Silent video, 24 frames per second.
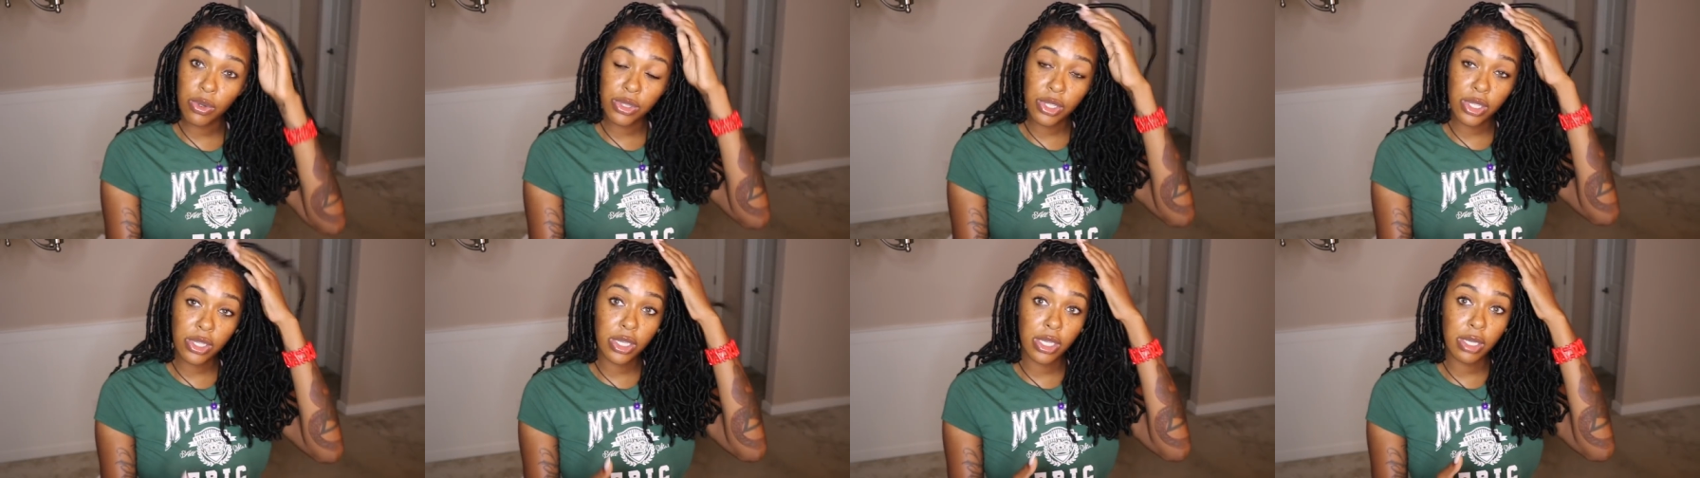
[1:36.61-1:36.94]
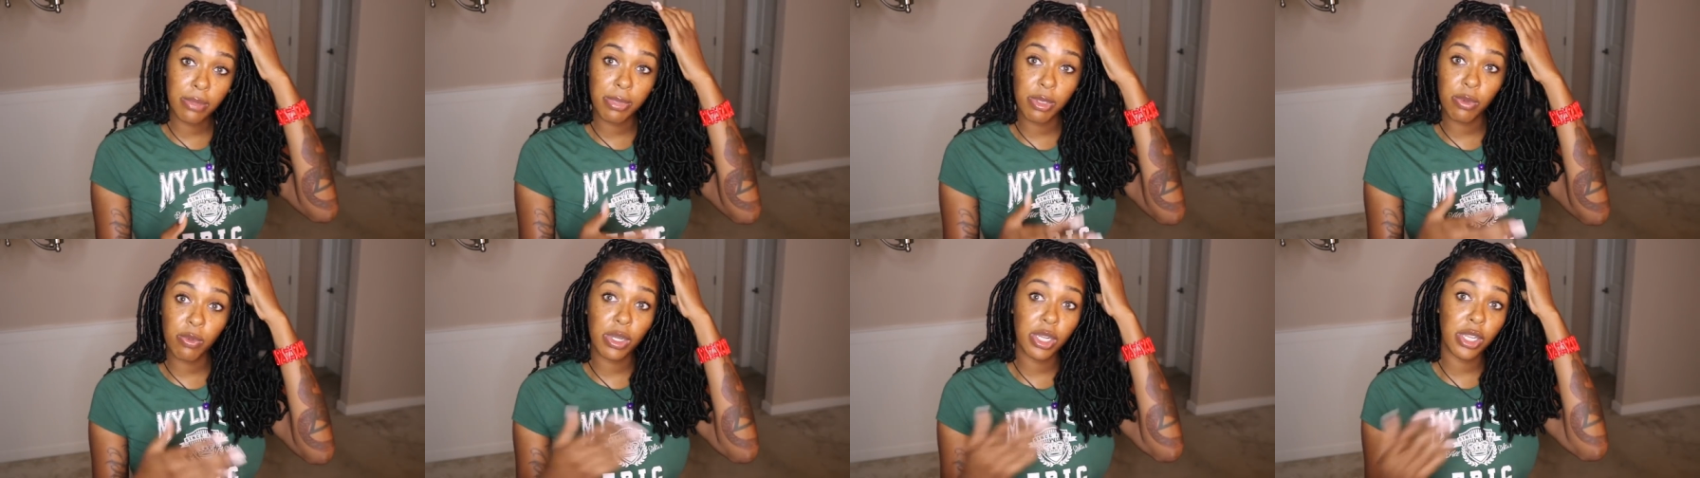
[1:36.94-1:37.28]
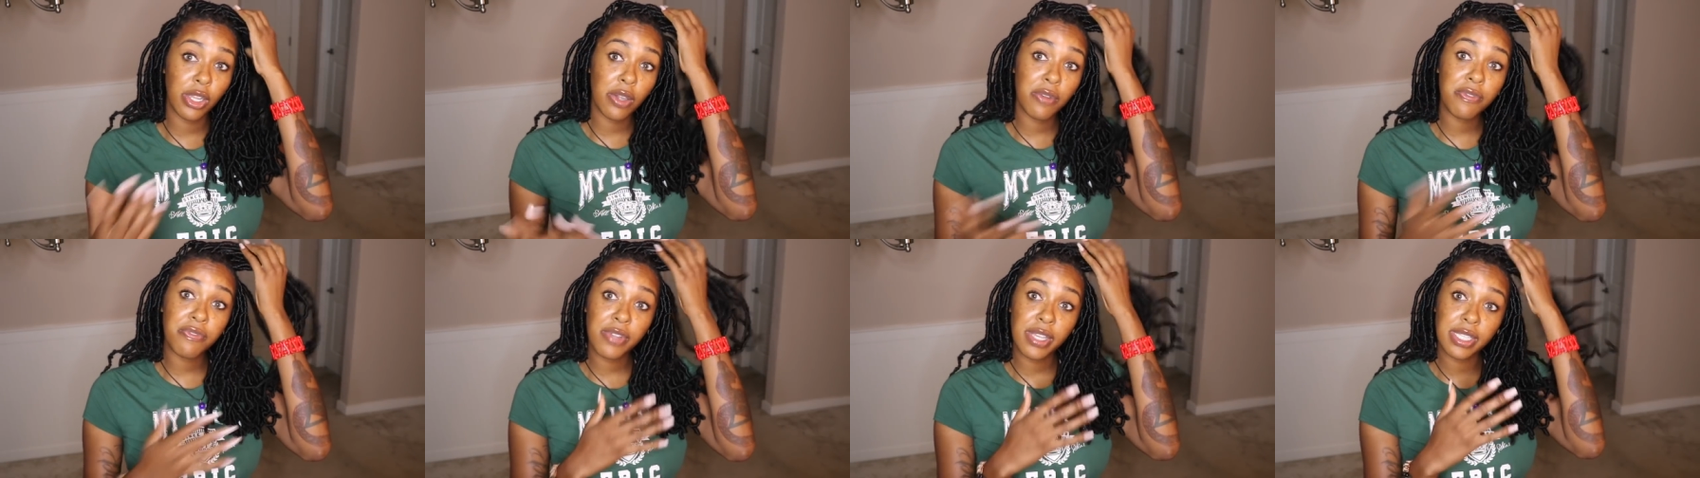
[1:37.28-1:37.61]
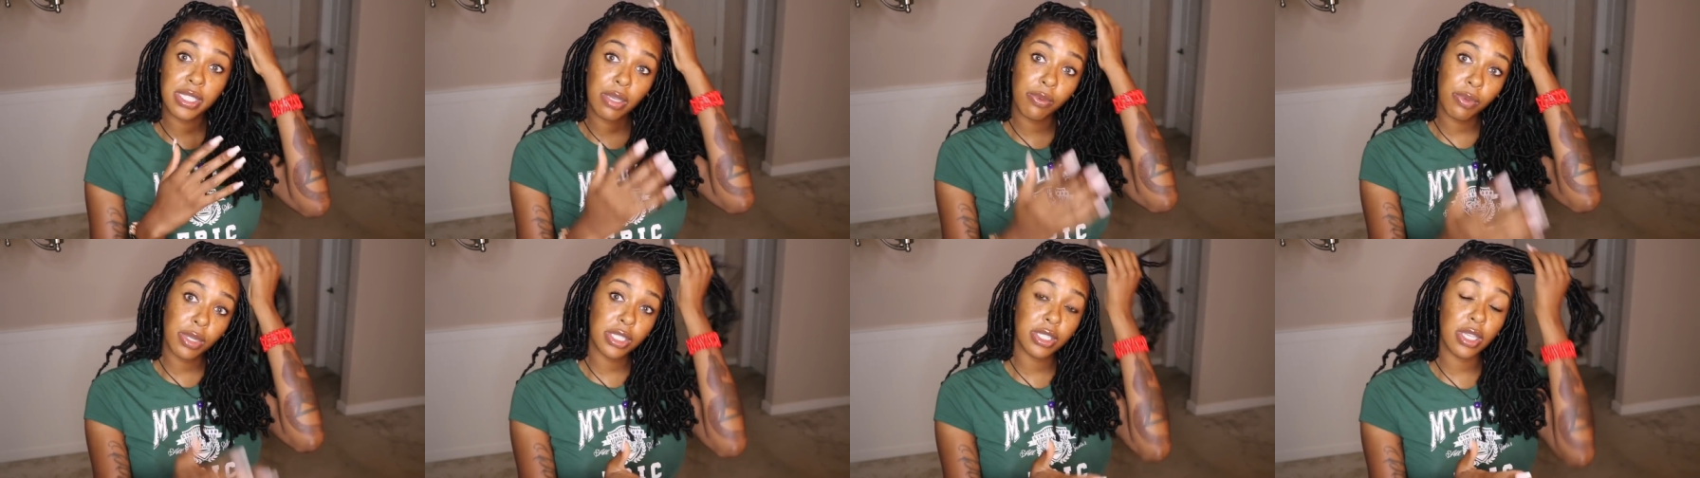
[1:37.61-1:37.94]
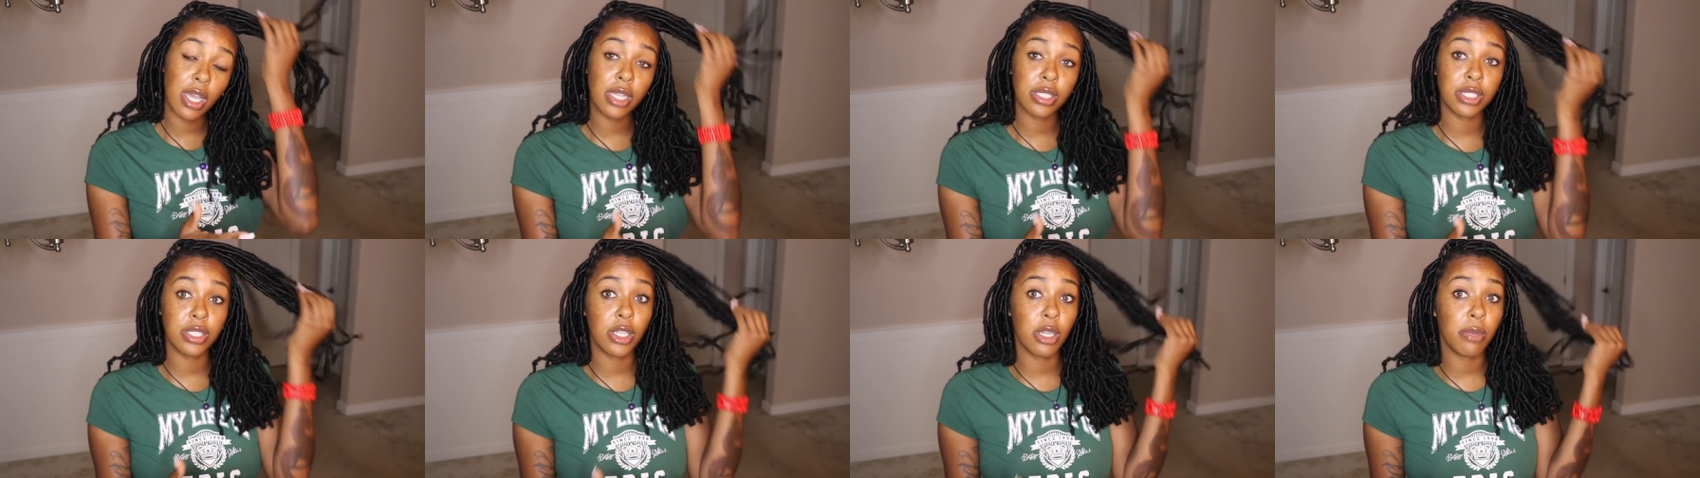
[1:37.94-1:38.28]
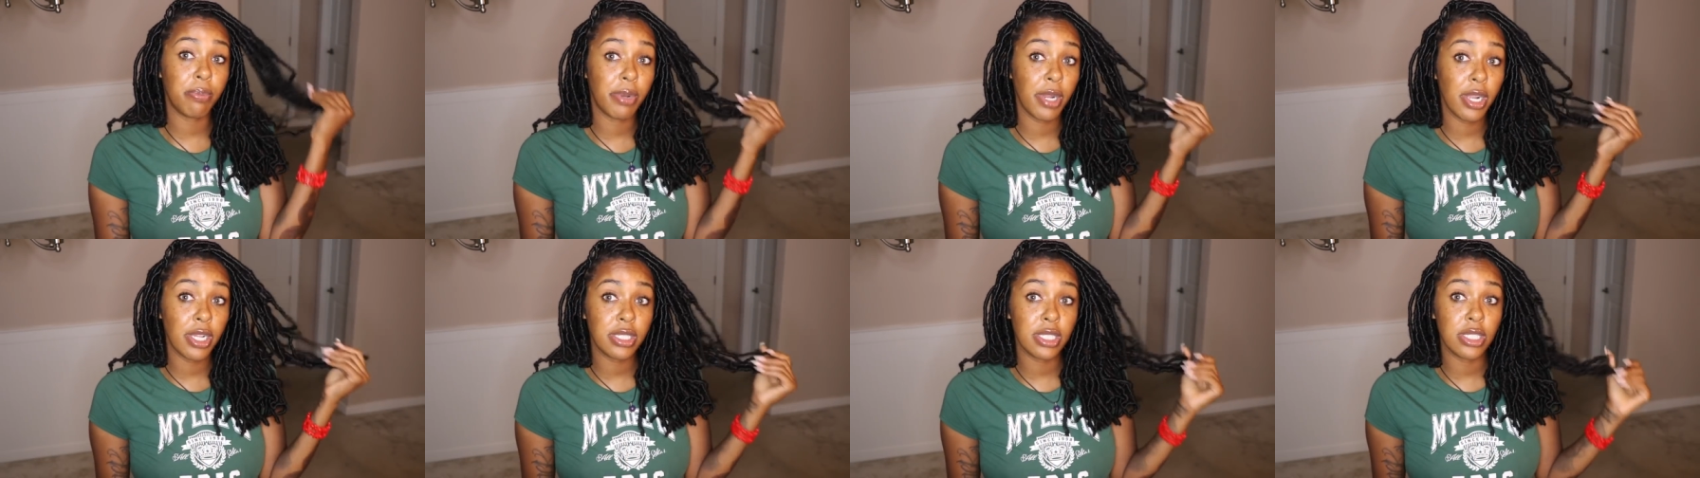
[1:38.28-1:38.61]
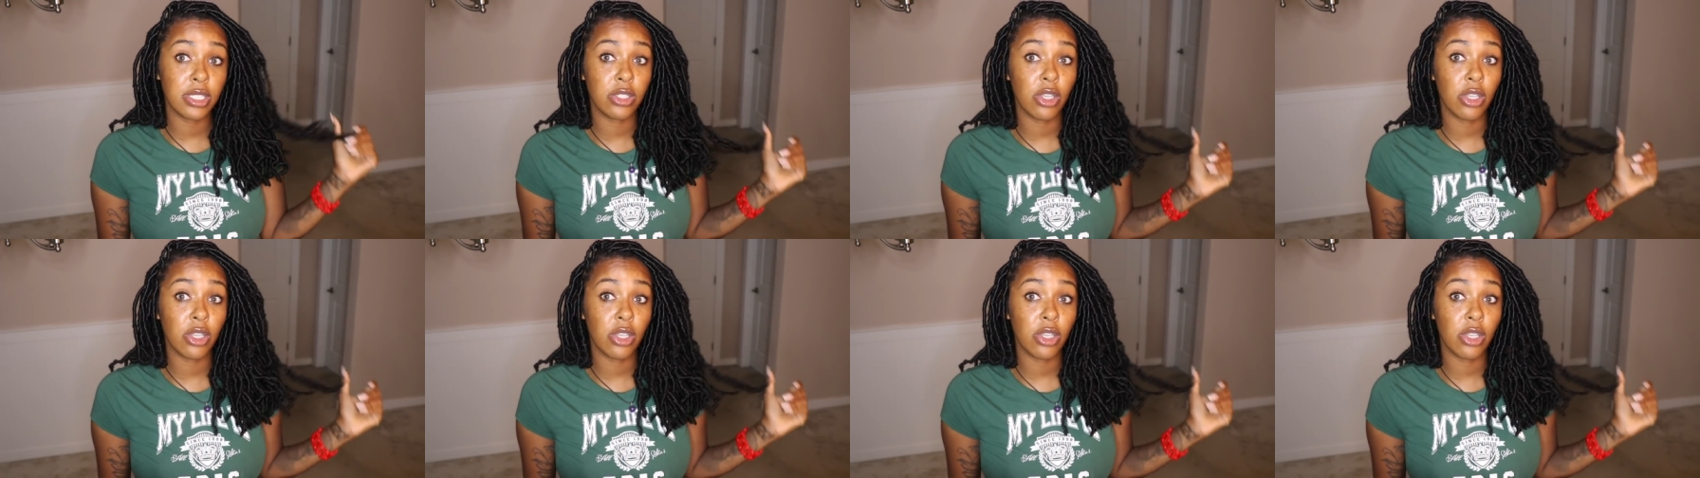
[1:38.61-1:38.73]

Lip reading: or there could be one of your friends that want to talk to your person.